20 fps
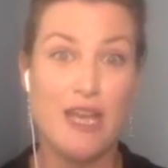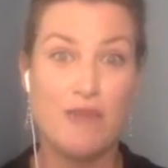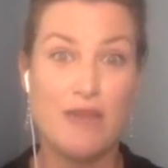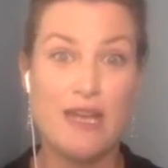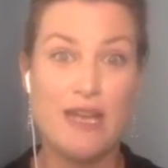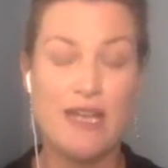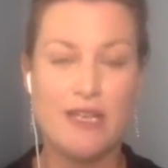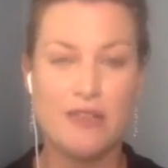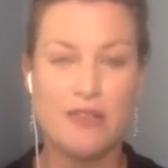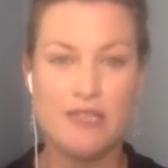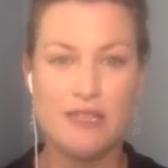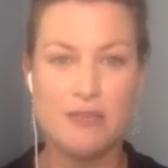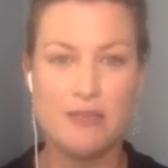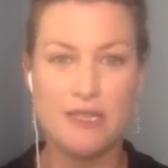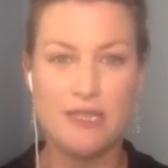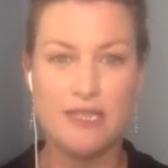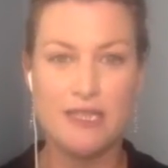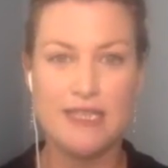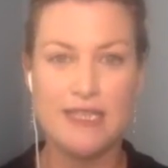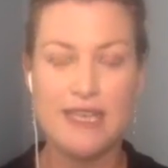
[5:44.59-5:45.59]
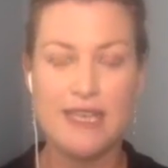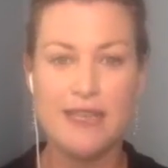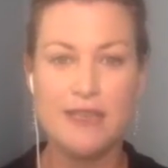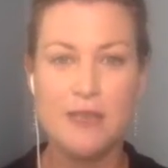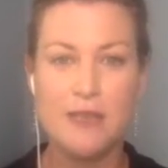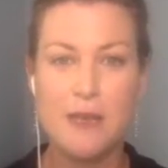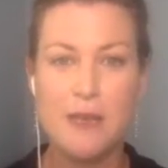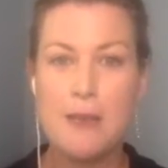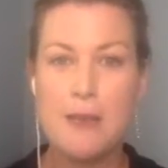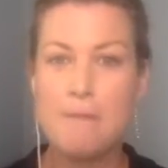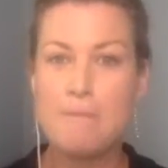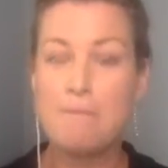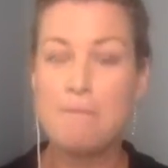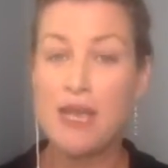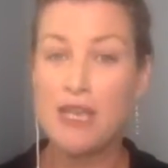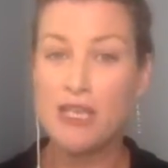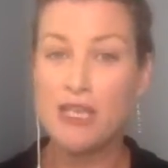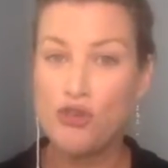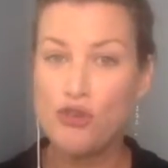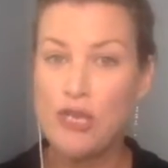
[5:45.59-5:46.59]
Rowling or something like that. Right
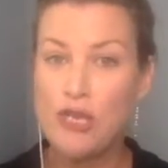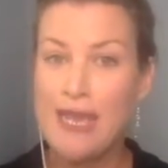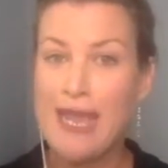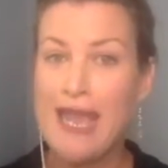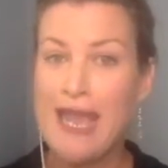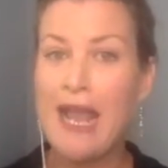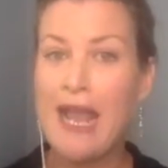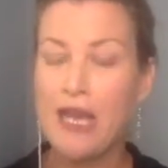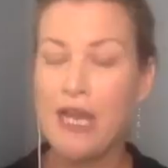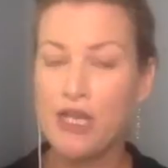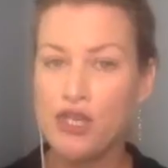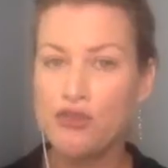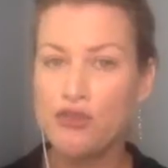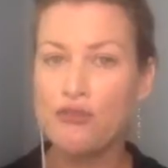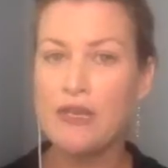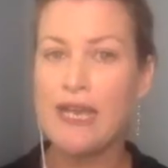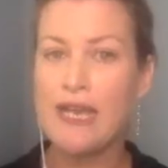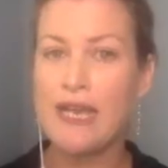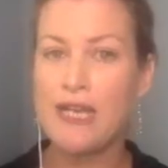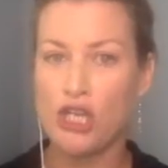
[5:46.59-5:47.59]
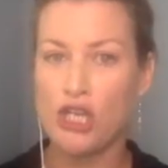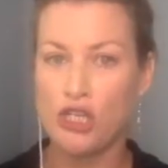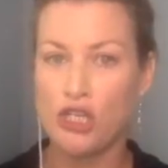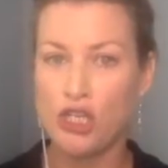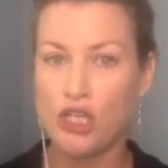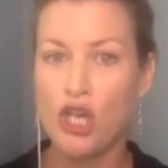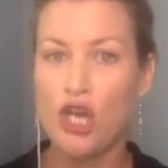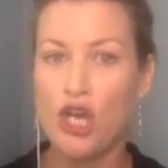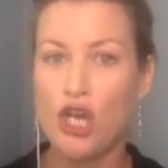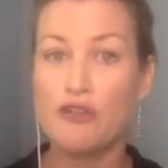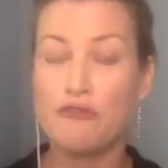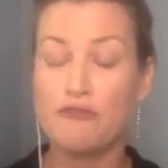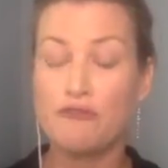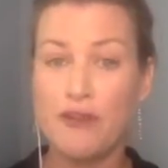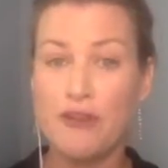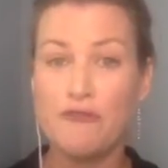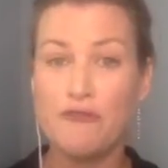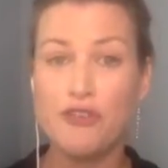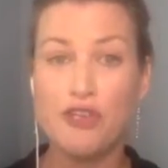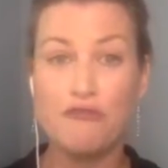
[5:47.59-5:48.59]
but you can create a lot of
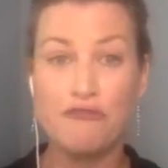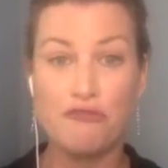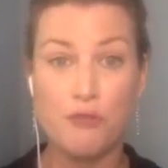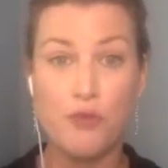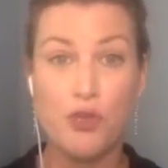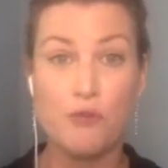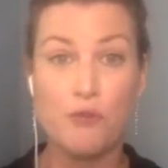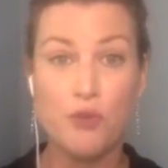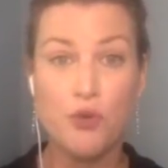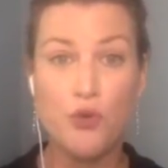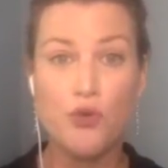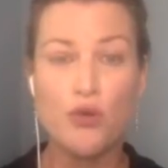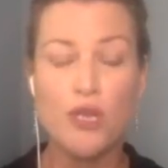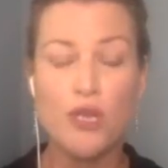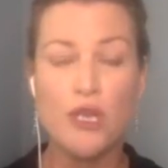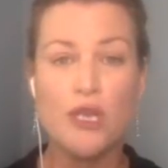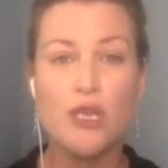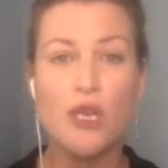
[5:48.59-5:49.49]
revenue from your book